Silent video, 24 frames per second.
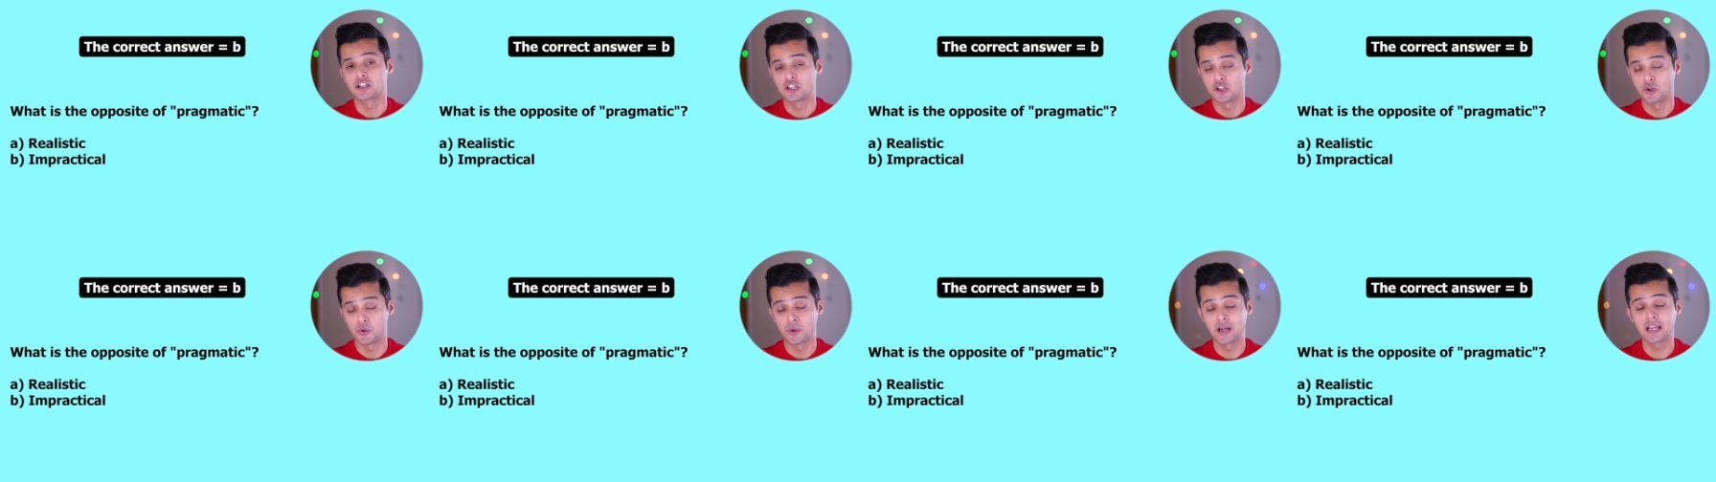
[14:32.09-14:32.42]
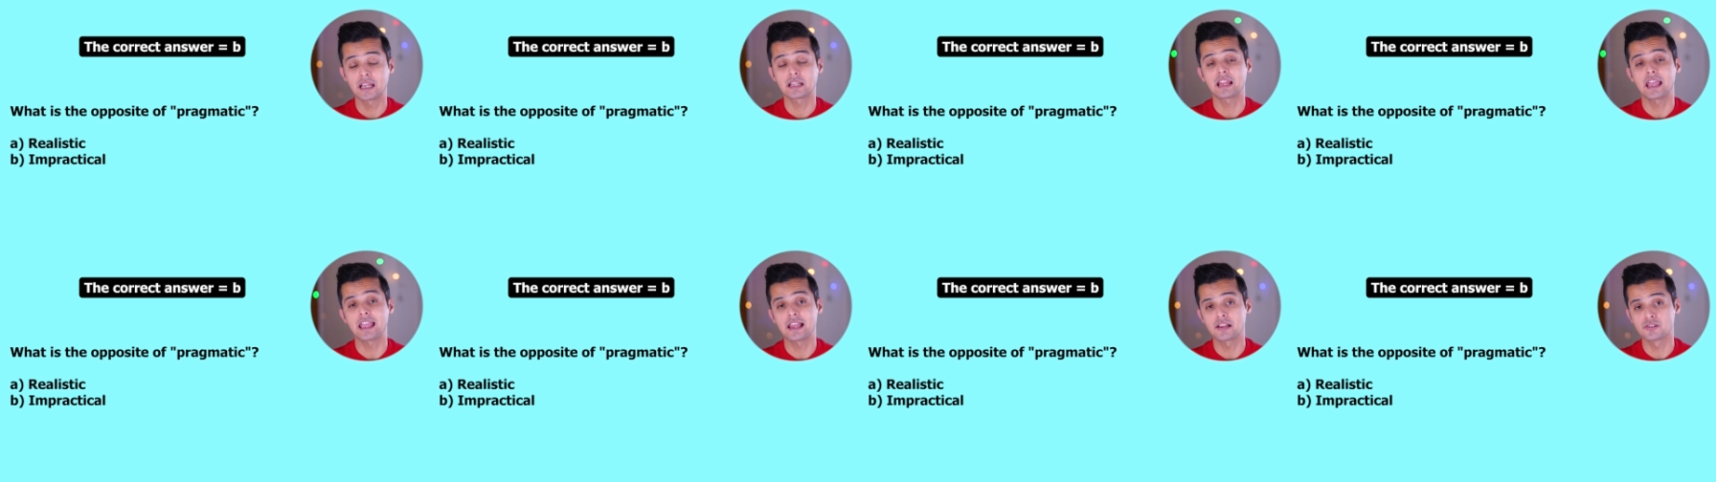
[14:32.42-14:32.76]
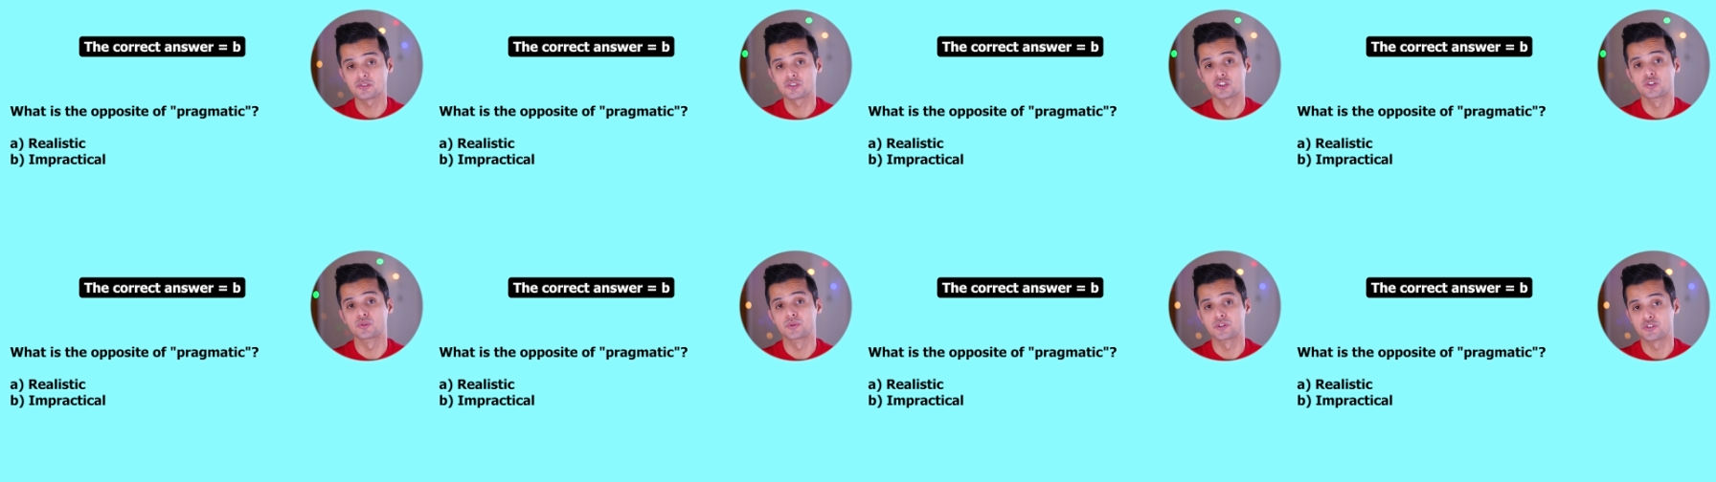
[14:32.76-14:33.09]
correct
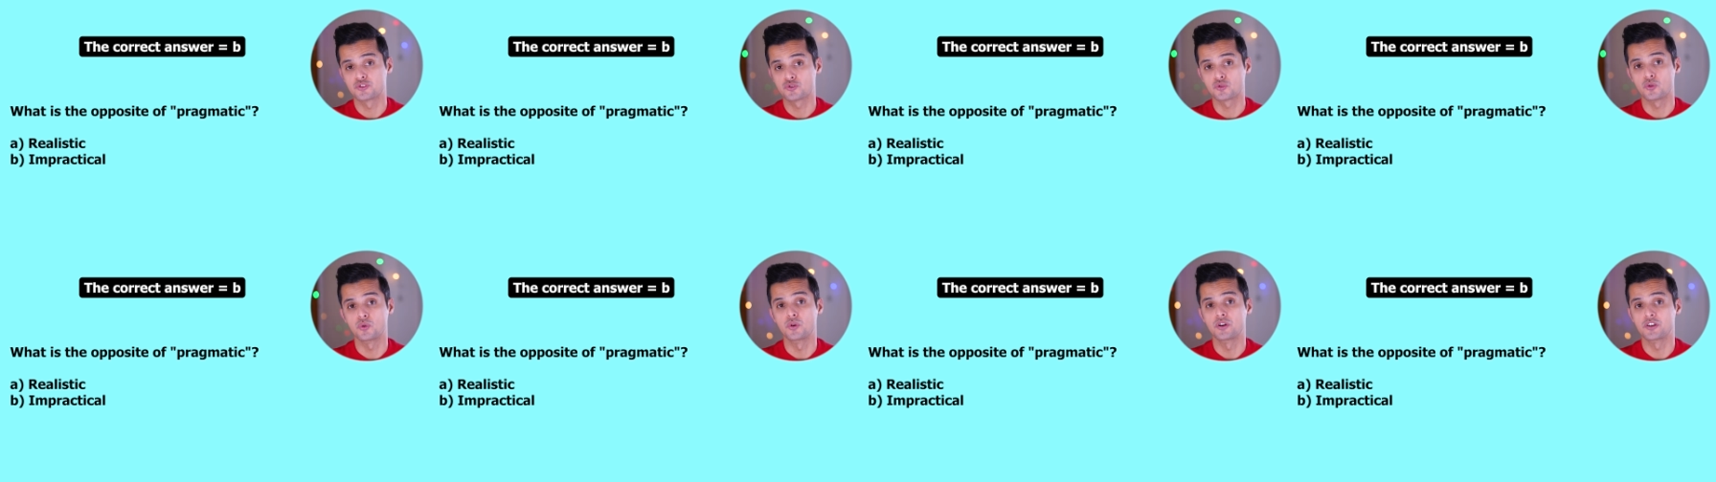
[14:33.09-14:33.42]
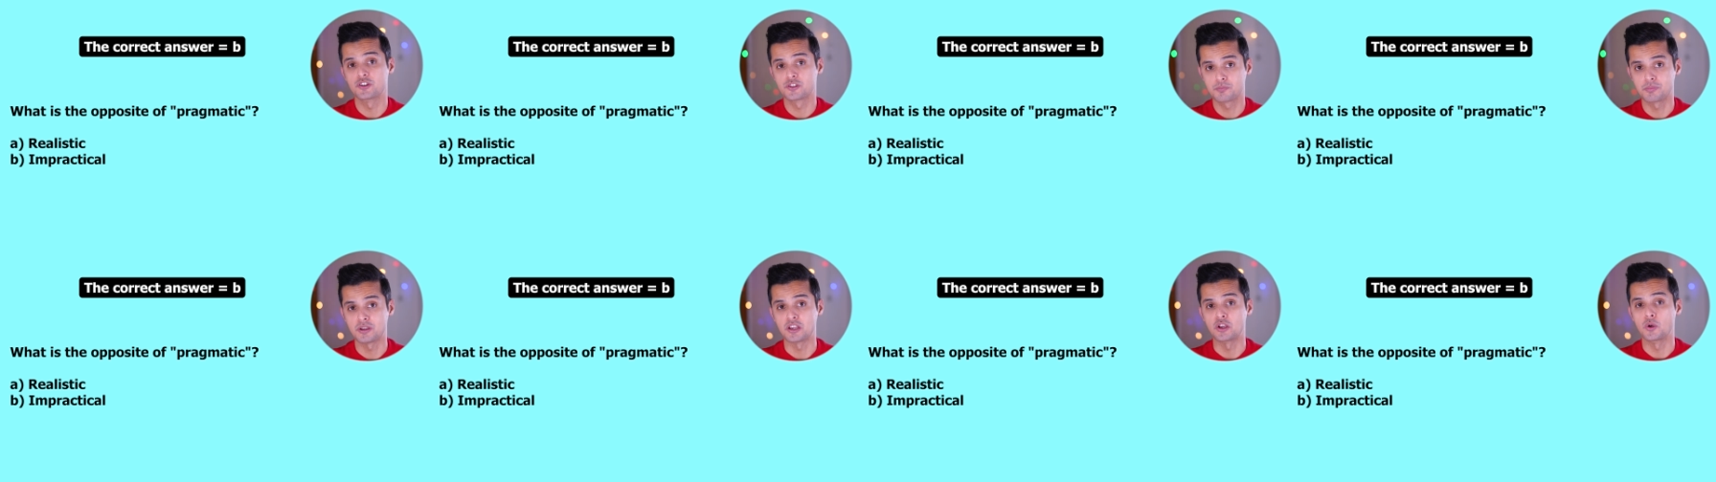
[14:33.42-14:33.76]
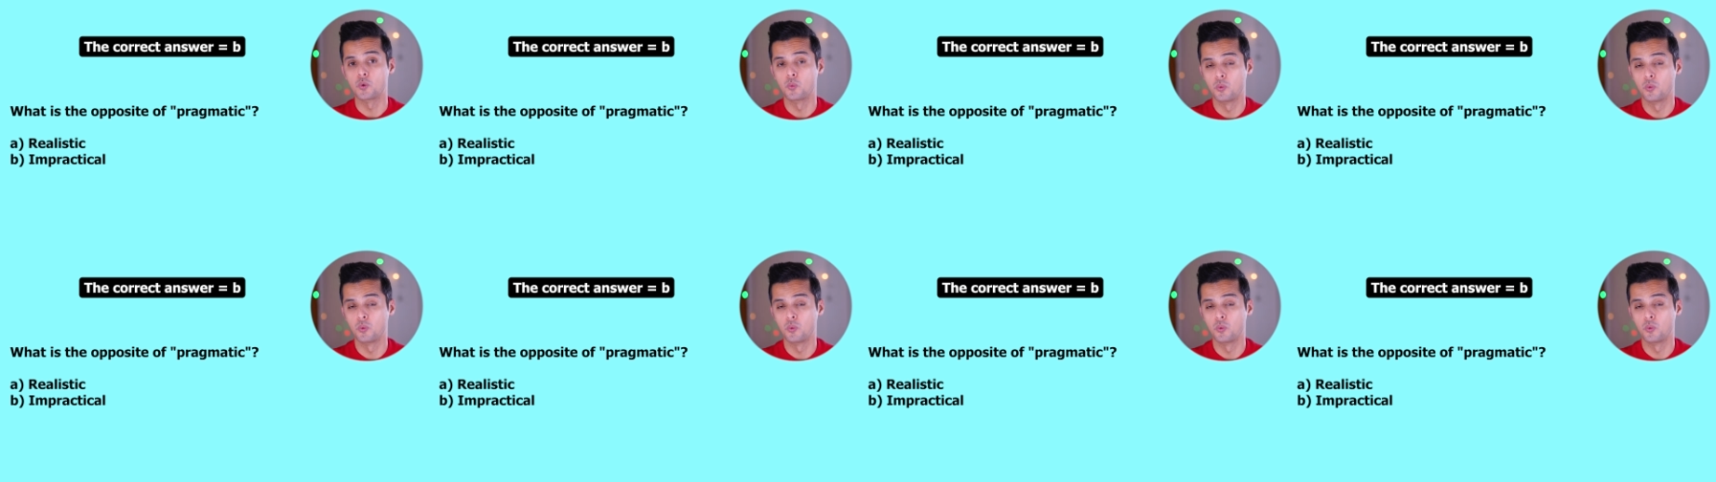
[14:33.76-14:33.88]
answer is choice B.